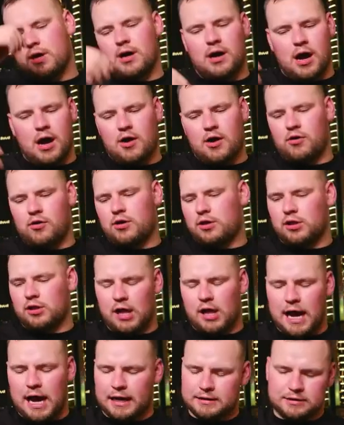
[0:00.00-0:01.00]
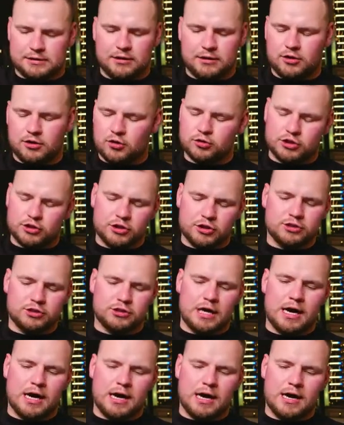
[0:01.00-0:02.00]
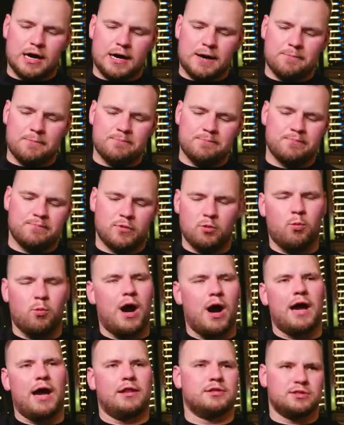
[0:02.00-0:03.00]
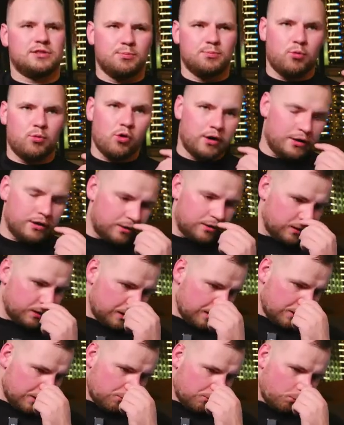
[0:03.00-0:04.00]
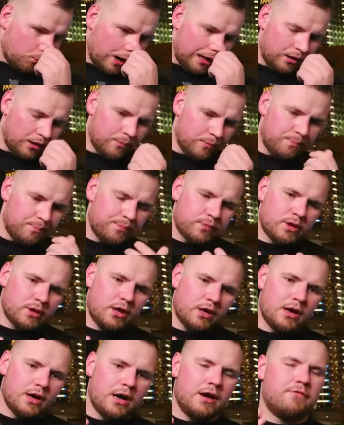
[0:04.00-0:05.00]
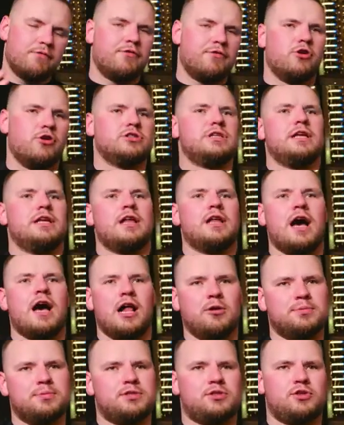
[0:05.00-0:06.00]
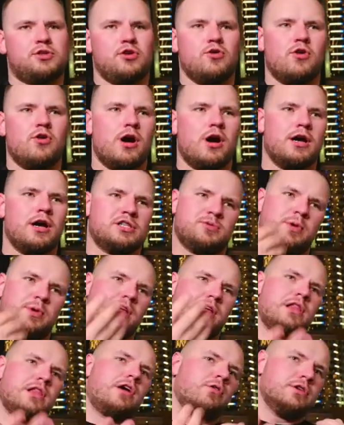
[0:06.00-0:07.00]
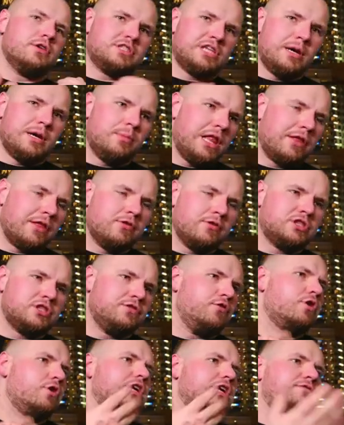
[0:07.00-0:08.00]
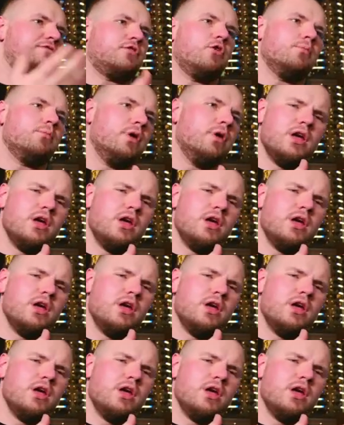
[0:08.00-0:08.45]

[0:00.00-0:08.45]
our clients and users why it is important. Well, firstly, it helps to speak like on the same language. If you guys from